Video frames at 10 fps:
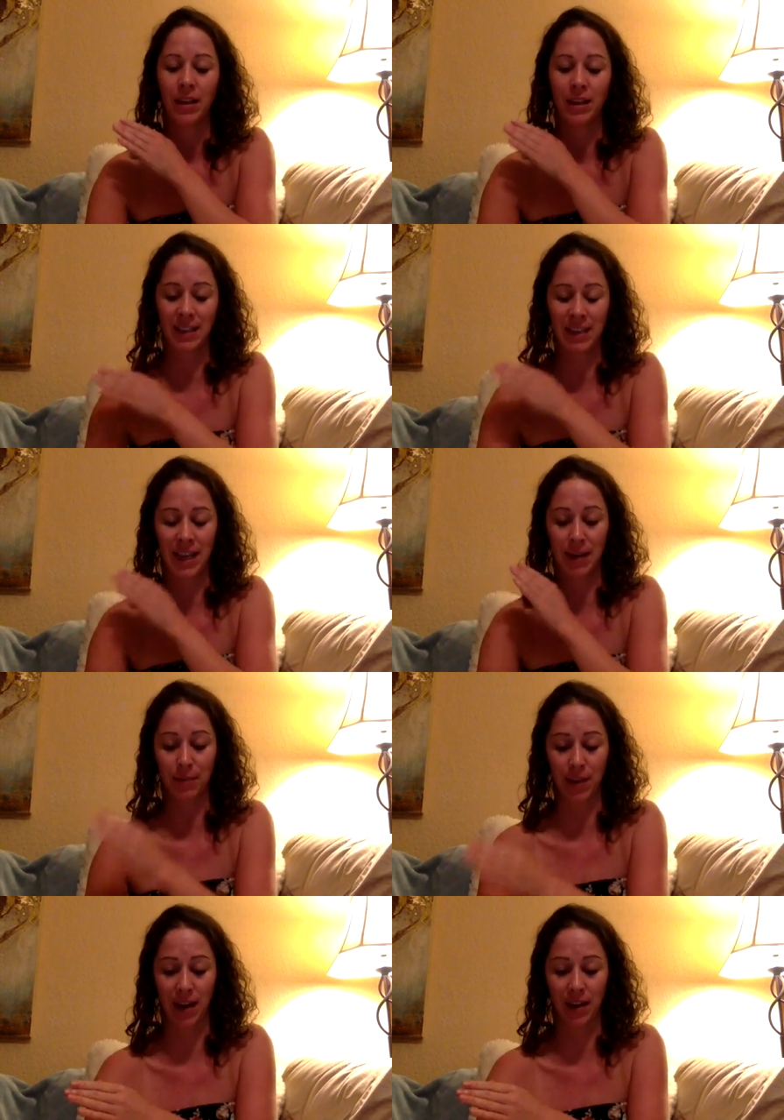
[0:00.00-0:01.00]
the same
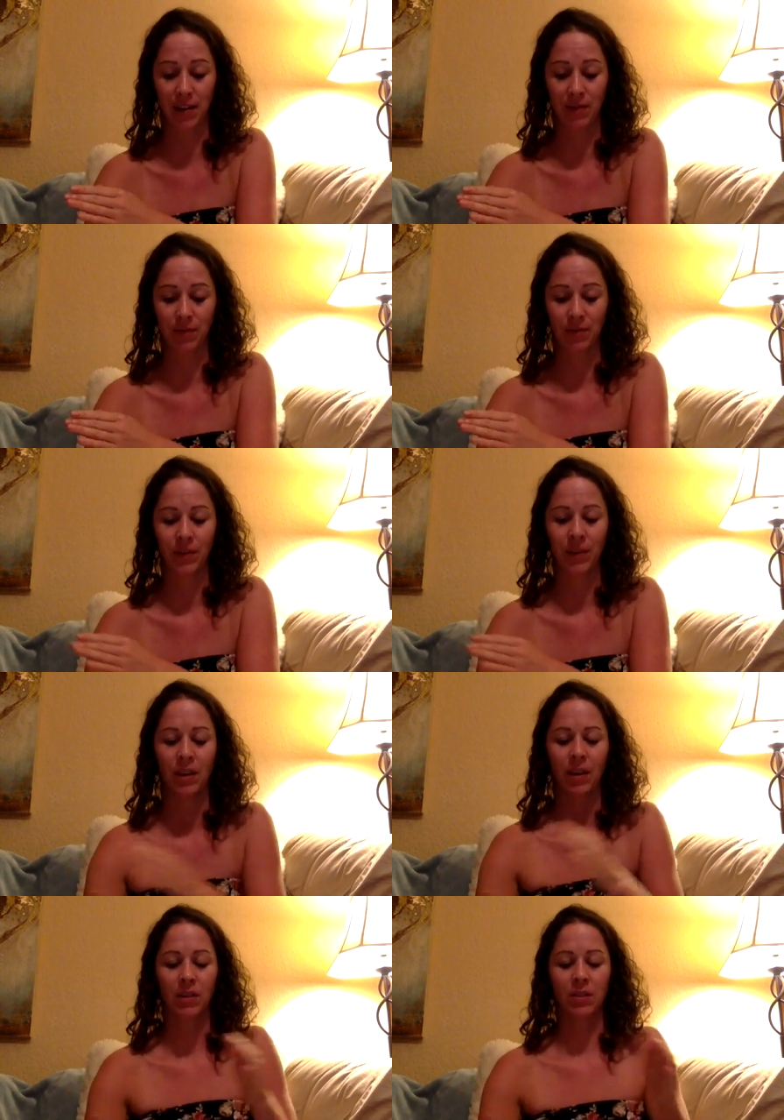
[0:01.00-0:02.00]
then.
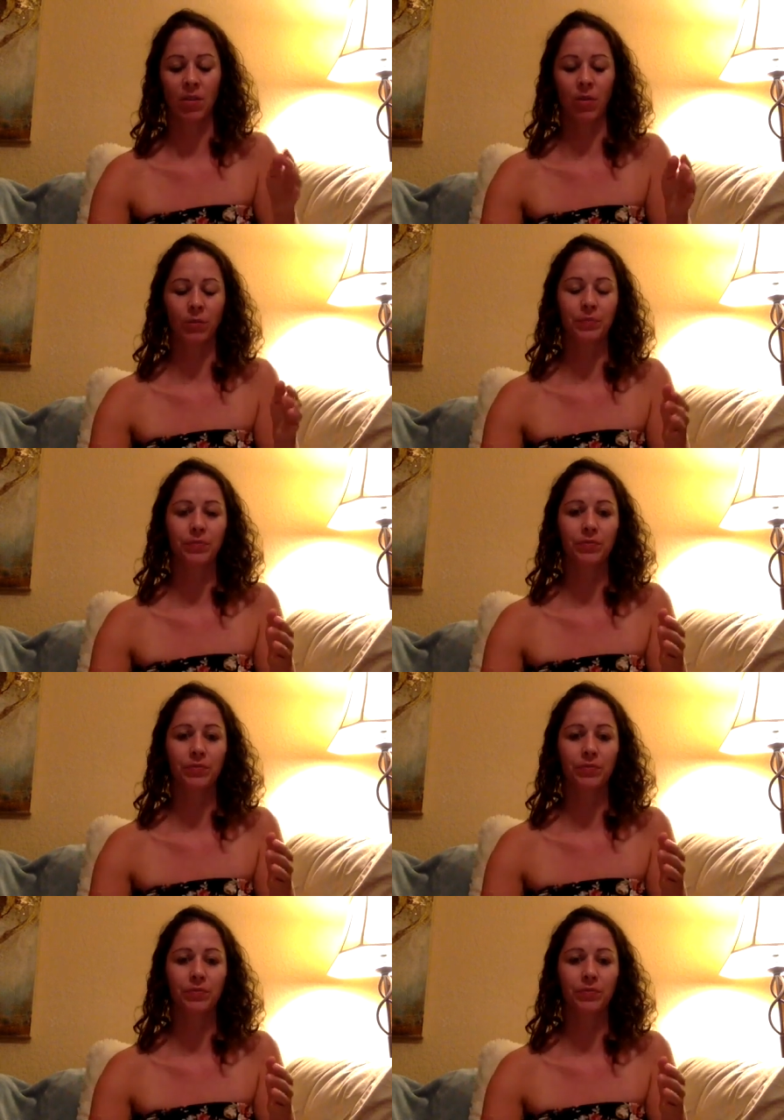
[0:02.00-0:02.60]
So